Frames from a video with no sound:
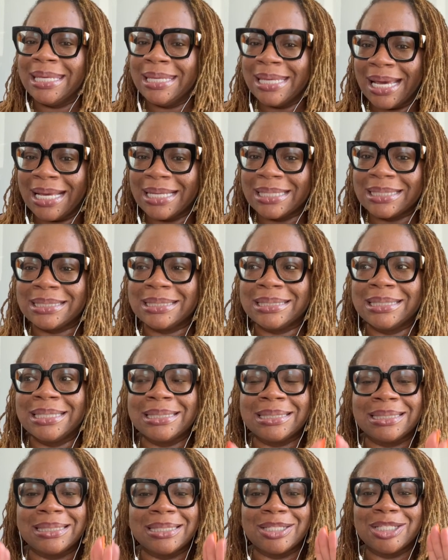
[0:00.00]
yes,
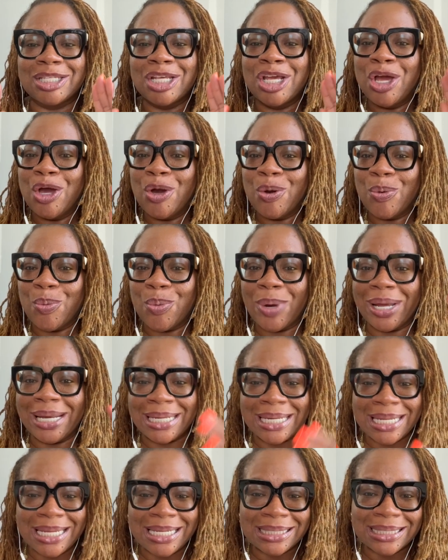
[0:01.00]
this is what
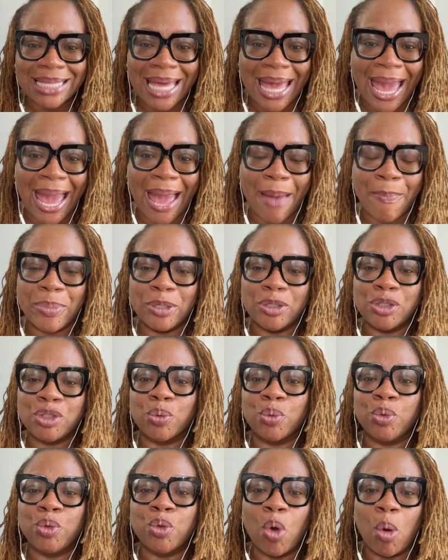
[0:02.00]
needs to happen
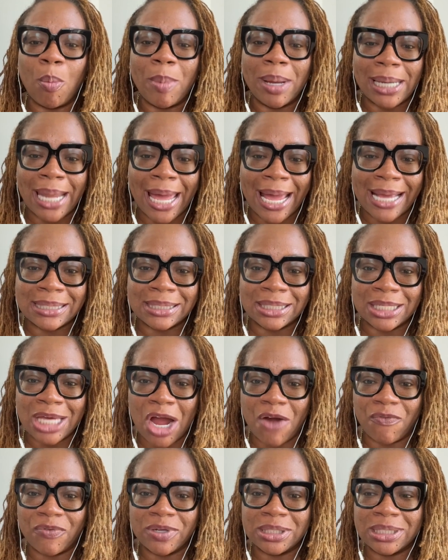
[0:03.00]
to normalize the
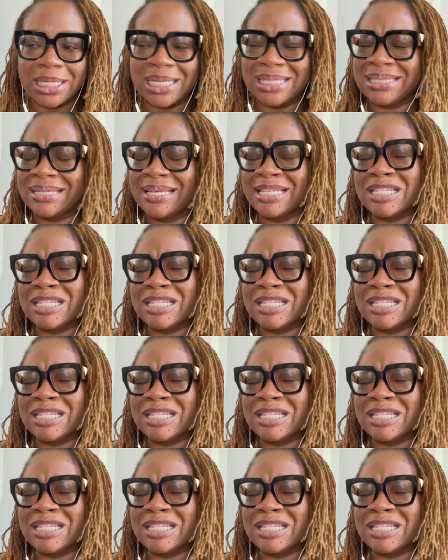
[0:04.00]
conversation,